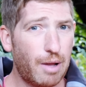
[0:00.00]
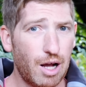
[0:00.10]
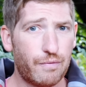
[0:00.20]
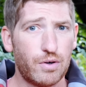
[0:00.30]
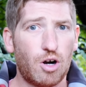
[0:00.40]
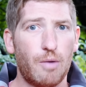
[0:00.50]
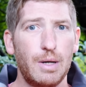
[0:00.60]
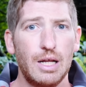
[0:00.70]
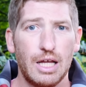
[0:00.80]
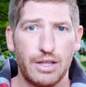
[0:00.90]
block for
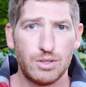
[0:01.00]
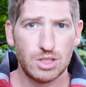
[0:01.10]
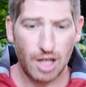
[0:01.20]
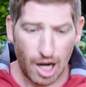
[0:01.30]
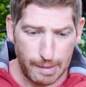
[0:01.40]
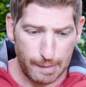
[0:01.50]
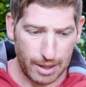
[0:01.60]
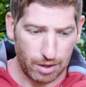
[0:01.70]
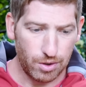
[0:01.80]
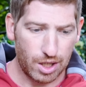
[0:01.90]
Garmin. There's a lot of
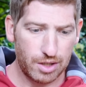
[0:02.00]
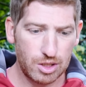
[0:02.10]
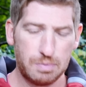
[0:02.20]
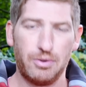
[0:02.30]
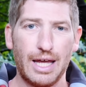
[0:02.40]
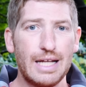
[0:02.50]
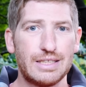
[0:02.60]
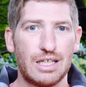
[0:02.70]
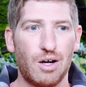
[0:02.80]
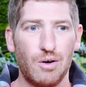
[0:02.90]
people that look at those
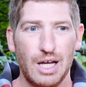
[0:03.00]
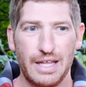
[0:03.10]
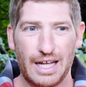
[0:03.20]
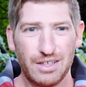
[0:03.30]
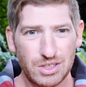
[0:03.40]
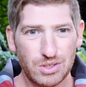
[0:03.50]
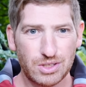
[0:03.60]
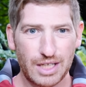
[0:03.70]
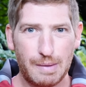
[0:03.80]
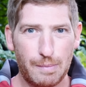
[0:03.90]
plans and go, that just
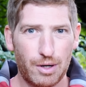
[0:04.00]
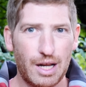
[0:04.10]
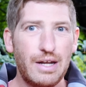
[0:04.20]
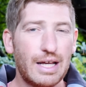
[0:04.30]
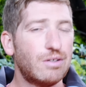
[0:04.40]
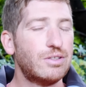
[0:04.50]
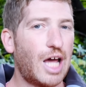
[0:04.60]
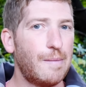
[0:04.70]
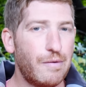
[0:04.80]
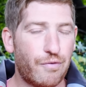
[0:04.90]
looks like people are gonna nickel and
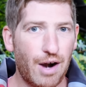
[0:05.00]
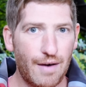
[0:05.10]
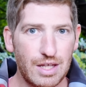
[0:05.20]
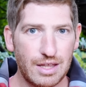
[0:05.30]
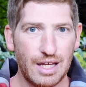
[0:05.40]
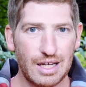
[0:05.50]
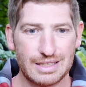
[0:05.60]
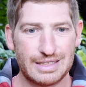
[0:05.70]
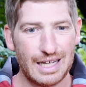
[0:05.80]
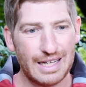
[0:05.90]
dime me for everything
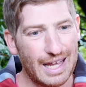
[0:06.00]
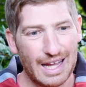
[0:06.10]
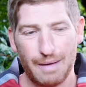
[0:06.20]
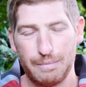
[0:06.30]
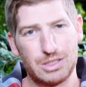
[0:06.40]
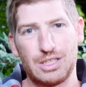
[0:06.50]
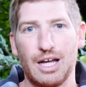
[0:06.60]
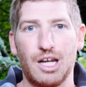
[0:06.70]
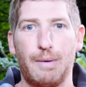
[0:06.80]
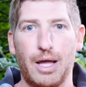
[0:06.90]
and say, nah, I'm just
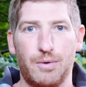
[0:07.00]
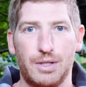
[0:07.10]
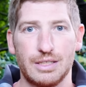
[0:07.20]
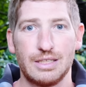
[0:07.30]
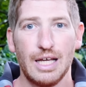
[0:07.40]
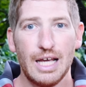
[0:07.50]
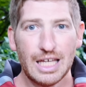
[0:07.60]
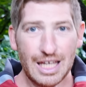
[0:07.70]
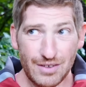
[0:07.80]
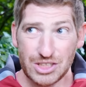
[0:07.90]
not gonna bother with this.
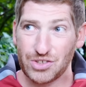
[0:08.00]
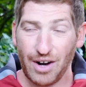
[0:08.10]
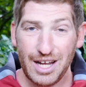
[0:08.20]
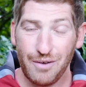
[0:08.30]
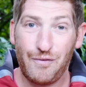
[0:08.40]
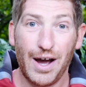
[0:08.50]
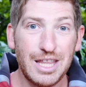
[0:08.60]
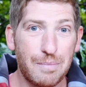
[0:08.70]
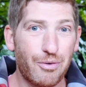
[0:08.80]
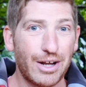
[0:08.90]
Even trying to
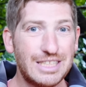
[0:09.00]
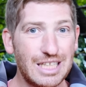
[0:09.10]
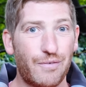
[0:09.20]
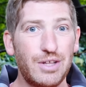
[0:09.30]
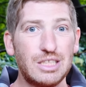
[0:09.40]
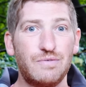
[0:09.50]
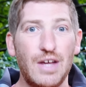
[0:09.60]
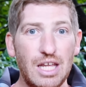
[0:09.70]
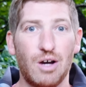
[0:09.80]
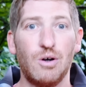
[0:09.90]
find the pricing for this
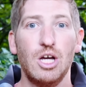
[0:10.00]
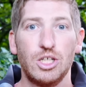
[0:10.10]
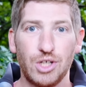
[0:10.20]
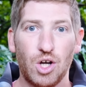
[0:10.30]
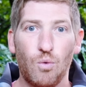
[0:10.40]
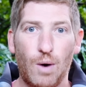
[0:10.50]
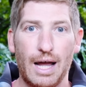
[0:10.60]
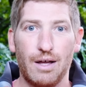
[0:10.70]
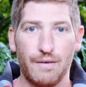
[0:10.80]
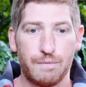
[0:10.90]
video took a
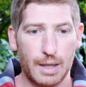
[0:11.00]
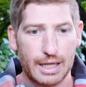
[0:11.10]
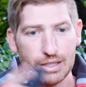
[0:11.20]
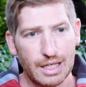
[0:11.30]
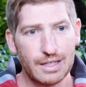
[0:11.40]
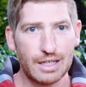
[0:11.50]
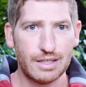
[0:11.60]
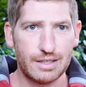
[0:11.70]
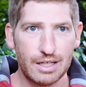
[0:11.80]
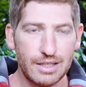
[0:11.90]
while of like click, click,
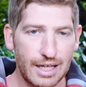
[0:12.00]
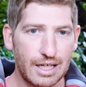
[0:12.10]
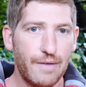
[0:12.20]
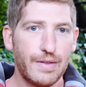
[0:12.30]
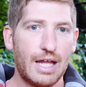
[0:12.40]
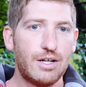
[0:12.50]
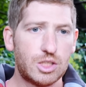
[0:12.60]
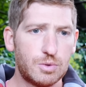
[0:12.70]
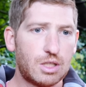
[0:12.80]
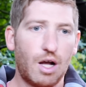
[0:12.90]
click, click, click, and it
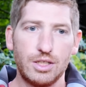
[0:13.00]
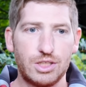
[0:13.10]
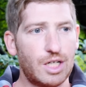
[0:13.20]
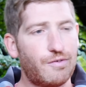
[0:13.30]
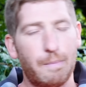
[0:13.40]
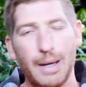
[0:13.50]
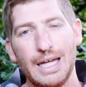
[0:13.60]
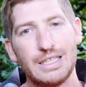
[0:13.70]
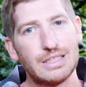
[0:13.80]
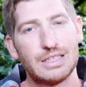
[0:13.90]
just was constantly different
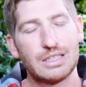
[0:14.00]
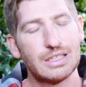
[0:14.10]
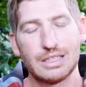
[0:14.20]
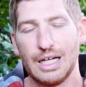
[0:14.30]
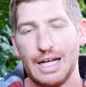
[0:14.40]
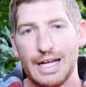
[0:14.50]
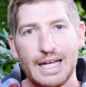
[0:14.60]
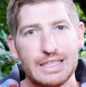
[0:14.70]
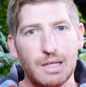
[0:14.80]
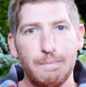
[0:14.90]
pages. It's just,
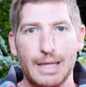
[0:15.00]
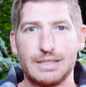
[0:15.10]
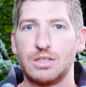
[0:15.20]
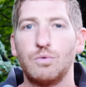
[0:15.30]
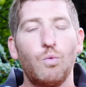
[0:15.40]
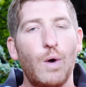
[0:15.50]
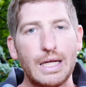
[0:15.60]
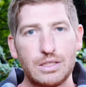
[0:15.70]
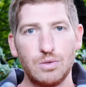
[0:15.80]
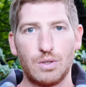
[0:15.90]
it's a mess. It's
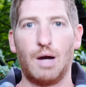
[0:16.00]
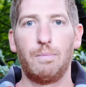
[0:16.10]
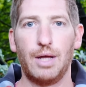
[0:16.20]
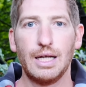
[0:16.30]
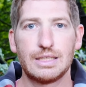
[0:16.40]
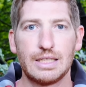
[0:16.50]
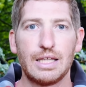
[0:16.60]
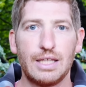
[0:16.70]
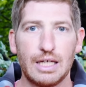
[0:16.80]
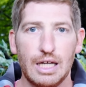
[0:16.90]
way too complex. And
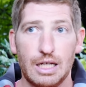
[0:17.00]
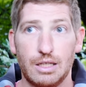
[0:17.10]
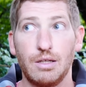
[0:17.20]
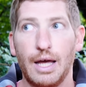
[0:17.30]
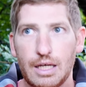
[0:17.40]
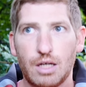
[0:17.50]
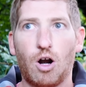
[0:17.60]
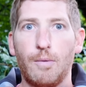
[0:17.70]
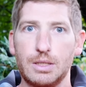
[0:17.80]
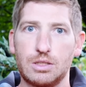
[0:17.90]
I think like
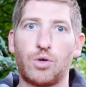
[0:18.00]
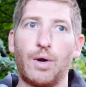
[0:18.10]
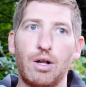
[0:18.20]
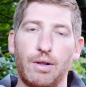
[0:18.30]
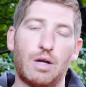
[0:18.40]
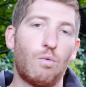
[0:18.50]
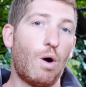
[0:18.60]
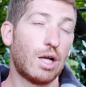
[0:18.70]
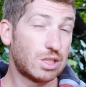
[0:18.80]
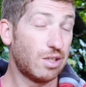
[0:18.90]
Garmin's greater like
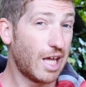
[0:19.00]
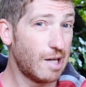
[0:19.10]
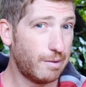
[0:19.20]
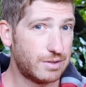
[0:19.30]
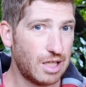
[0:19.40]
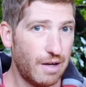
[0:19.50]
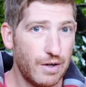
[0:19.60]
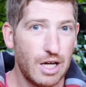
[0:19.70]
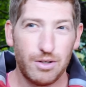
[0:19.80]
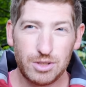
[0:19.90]
watch lineup of stuff,
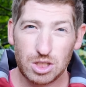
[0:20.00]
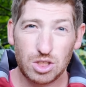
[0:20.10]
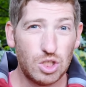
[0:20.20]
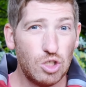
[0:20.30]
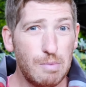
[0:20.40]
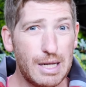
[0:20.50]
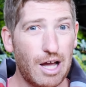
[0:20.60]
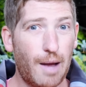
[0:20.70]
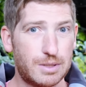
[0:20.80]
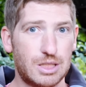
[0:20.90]
there's just too many
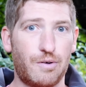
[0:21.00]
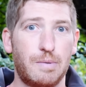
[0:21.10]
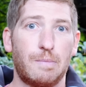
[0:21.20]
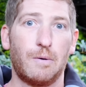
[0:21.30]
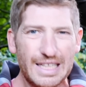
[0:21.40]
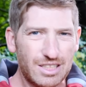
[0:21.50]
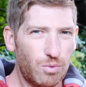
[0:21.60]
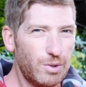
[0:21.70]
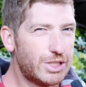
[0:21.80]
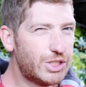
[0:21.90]
options for people. But these
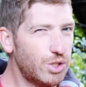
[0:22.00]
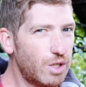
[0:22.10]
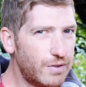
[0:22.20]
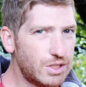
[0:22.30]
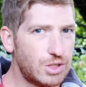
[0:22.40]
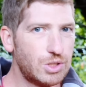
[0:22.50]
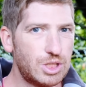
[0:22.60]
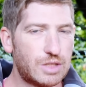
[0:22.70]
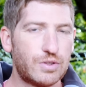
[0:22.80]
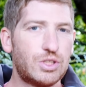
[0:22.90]
are really two different
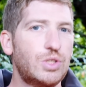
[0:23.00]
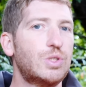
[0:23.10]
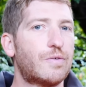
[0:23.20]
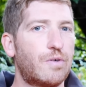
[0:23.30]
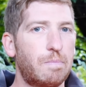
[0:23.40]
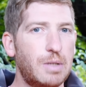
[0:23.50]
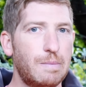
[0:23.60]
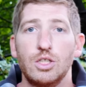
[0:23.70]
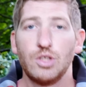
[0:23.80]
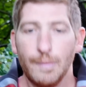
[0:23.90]
solutions for two different
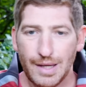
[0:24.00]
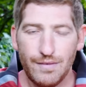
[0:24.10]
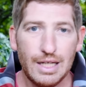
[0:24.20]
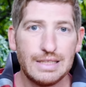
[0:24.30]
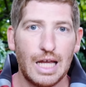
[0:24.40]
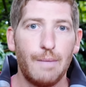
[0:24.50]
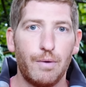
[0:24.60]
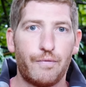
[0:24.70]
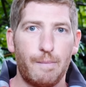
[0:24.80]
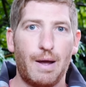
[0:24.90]
people. So let me give you an
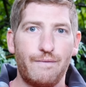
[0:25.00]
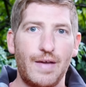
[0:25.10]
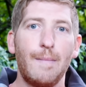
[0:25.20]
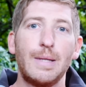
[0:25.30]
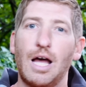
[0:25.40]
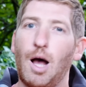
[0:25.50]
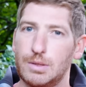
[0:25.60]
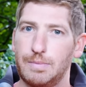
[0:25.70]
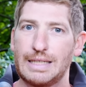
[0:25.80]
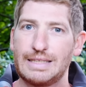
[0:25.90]
example from my family that
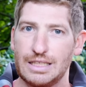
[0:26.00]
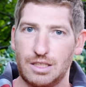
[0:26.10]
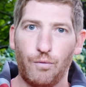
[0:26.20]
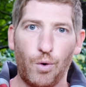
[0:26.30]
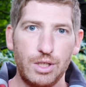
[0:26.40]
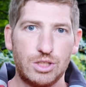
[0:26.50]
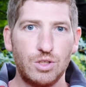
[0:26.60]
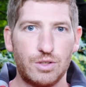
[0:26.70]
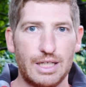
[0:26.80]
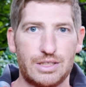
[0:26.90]
helps make sense of where these
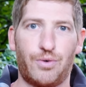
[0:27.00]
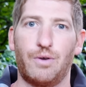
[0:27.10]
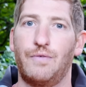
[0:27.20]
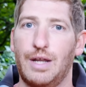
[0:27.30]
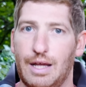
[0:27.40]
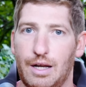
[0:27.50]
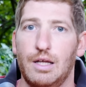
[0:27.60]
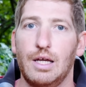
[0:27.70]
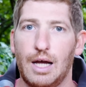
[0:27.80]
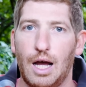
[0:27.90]
two two things sort of fit in.
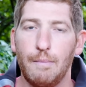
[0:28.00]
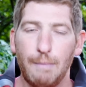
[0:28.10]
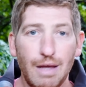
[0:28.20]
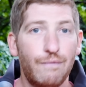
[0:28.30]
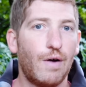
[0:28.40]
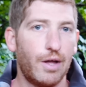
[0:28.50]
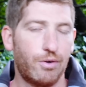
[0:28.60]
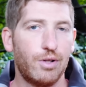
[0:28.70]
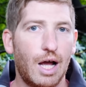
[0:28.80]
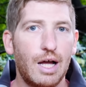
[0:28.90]
Uh, my
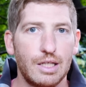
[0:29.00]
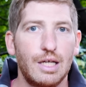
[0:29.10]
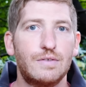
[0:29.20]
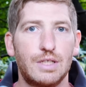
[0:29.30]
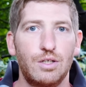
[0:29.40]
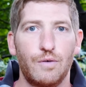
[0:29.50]
father-in-law lives in